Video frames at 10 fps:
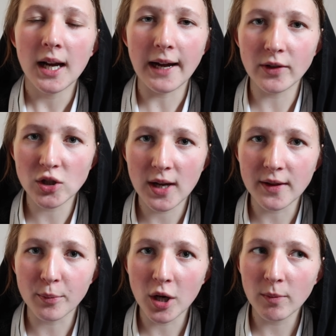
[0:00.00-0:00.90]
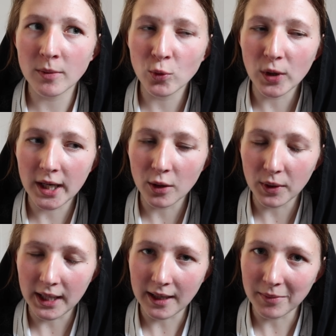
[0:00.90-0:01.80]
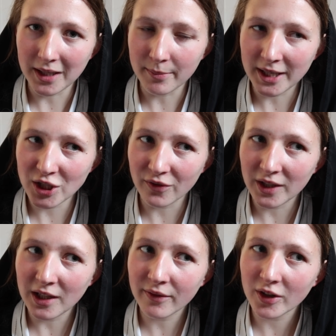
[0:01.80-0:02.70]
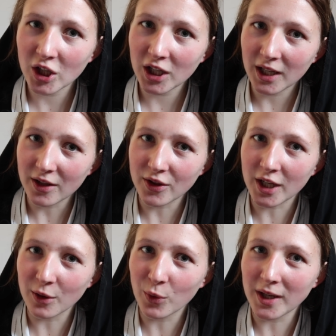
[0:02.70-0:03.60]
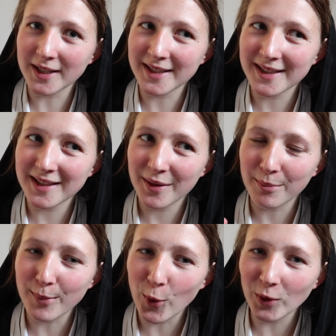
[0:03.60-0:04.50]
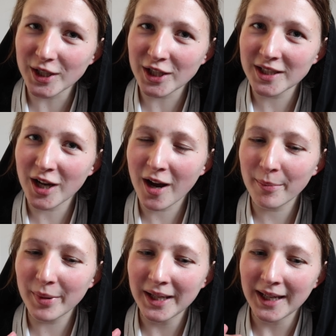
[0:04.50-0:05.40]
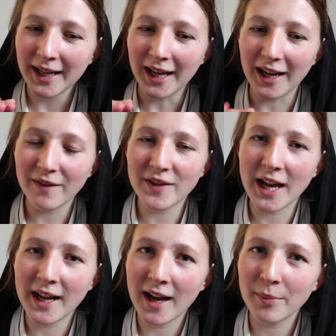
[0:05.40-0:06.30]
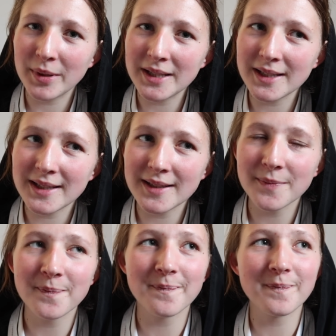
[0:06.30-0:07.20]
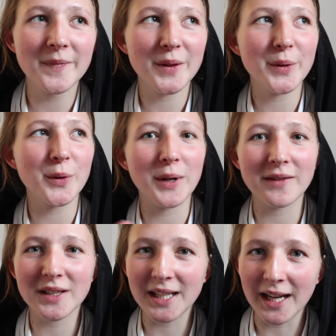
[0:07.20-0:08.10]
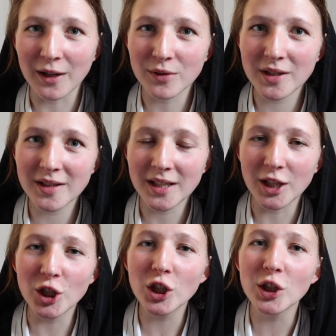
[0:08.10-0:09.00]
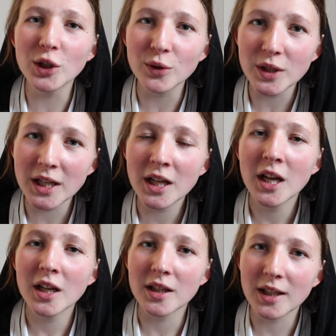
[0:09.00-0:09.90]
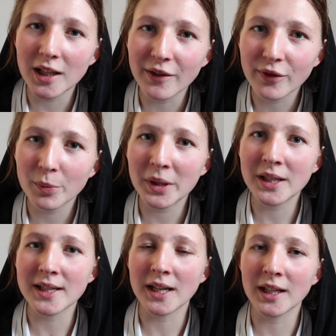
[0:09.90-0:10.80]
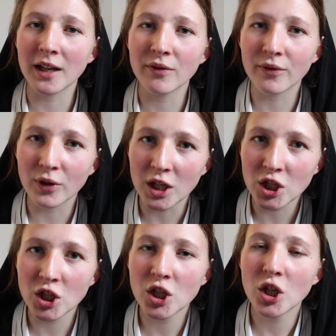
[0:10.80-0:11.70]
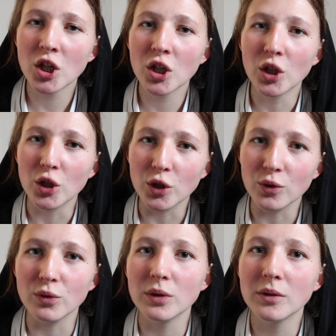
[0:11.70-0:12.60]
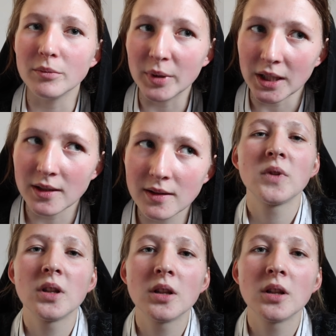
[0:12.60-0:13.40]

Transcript: I've also had the problem where when I made a batch of kefir, there was mold on top. If that happens, throw everything out, including the kefir beads and get fresh new beads.